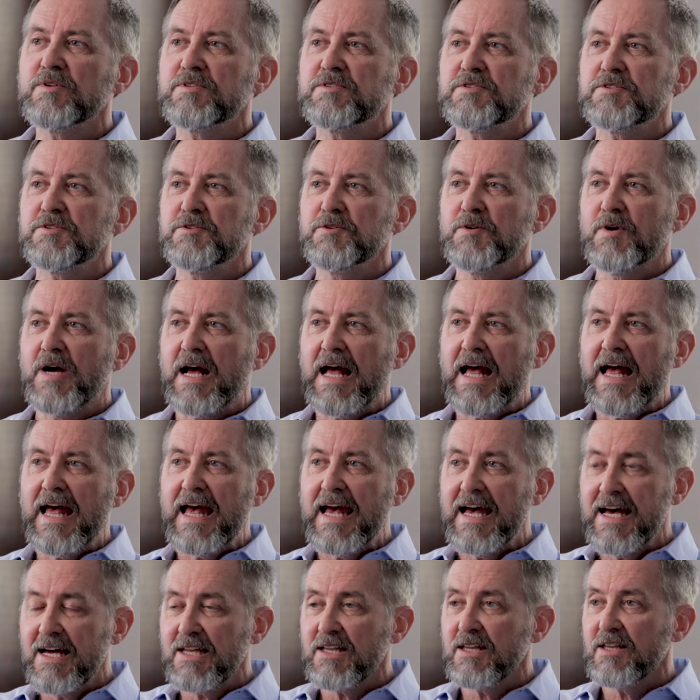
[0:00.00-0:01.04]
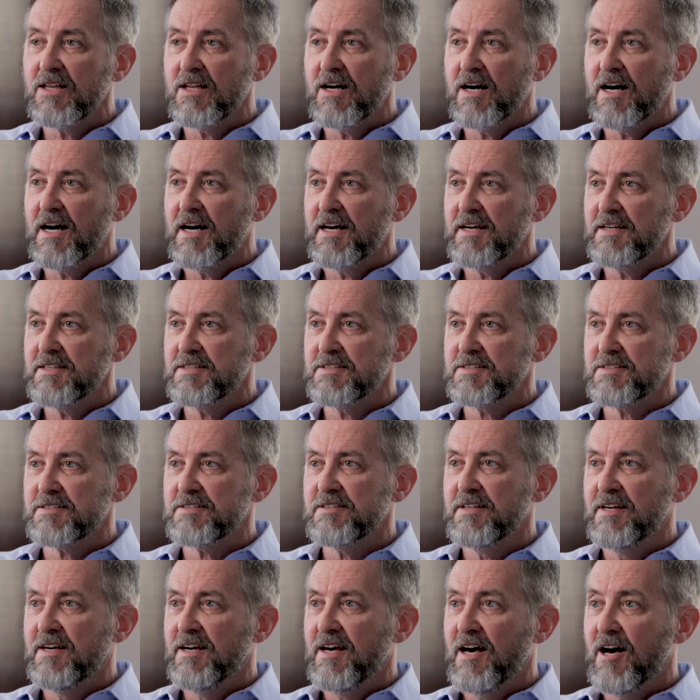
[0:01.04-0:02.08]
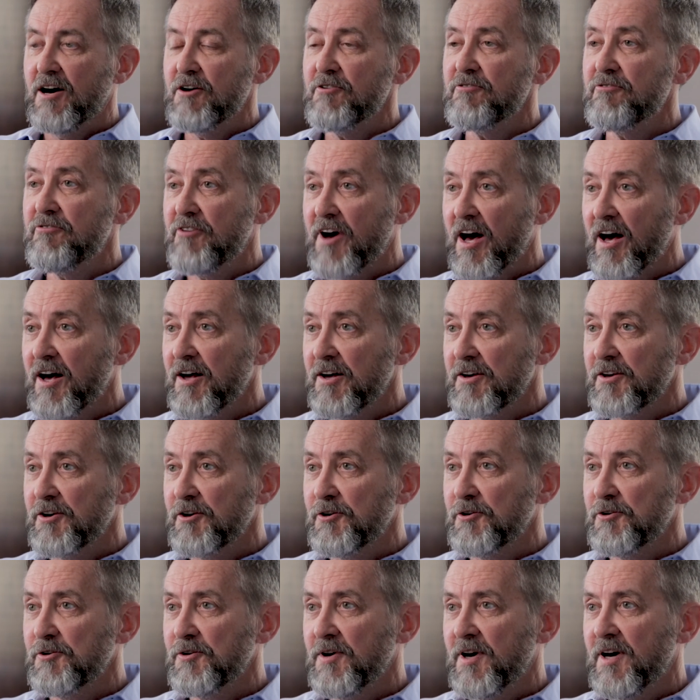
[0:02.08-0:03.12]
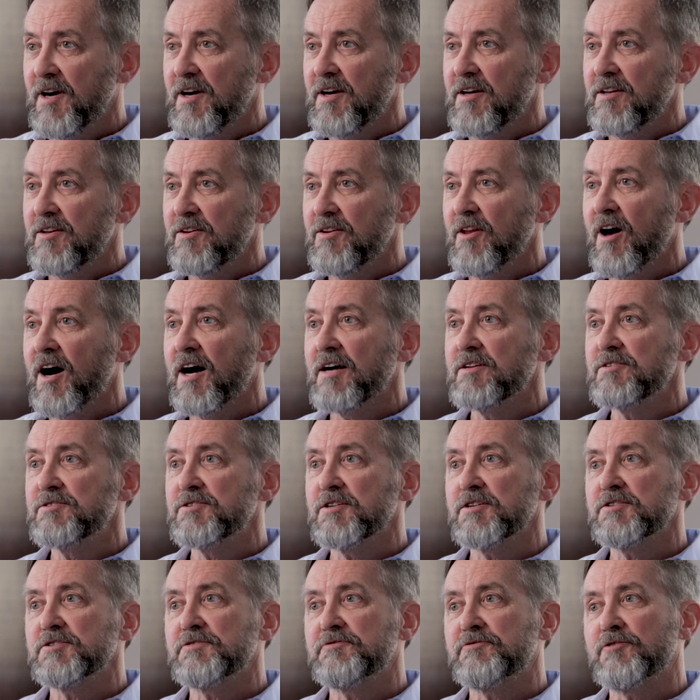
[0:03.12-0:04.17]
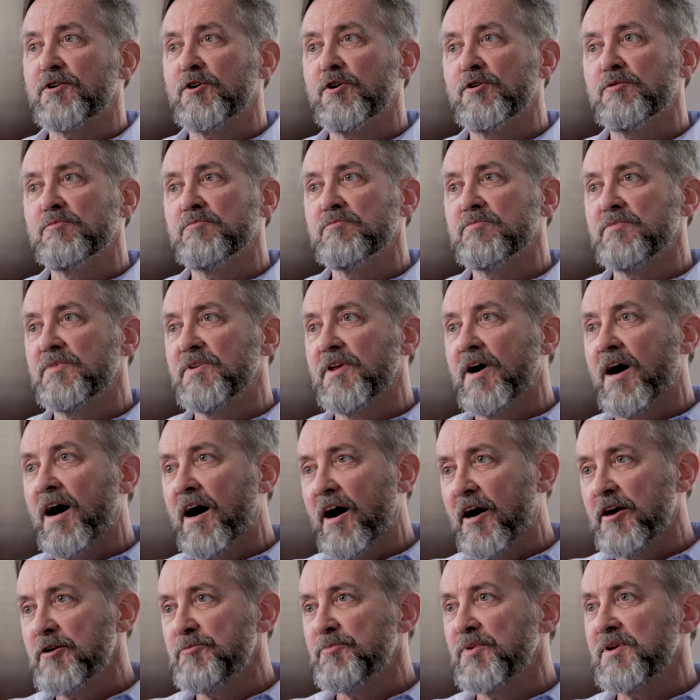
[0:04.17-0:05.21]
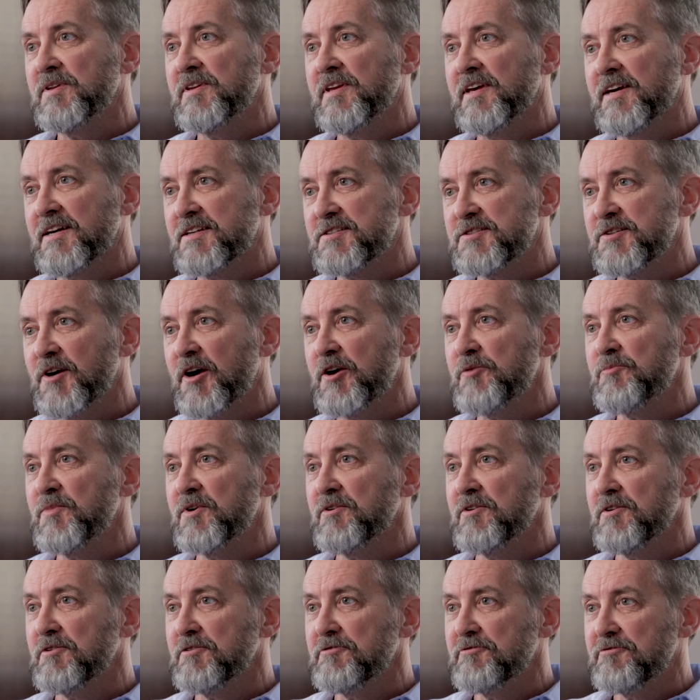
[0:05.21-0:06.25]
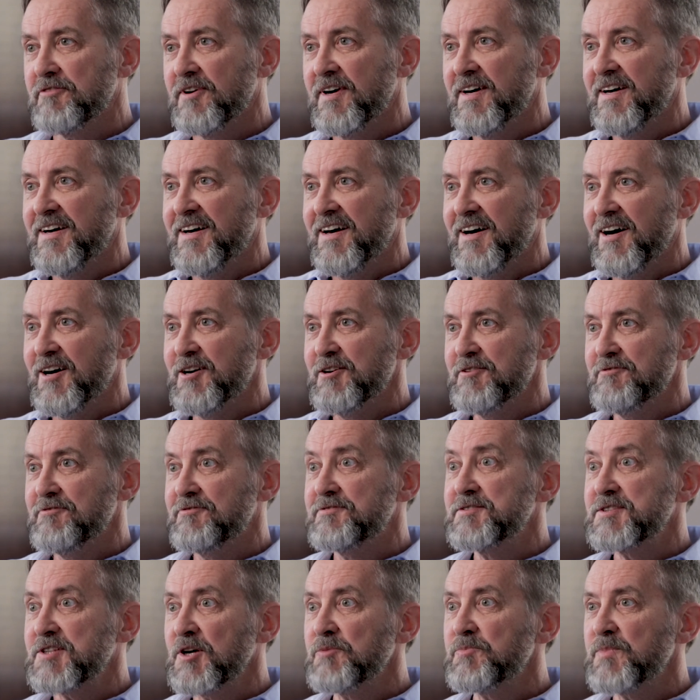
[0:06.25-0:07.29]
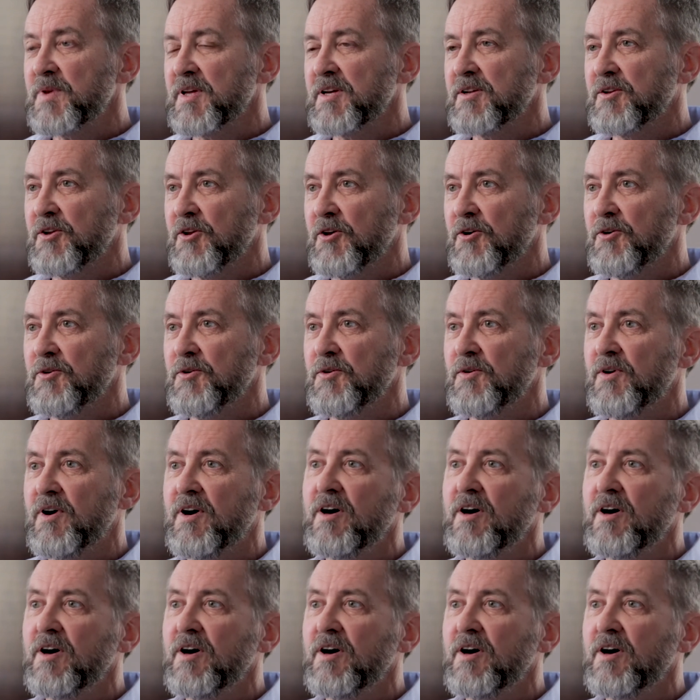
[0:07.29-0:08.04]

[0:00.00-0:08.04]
to analyze a value, not just from the hype and the excitement of something new,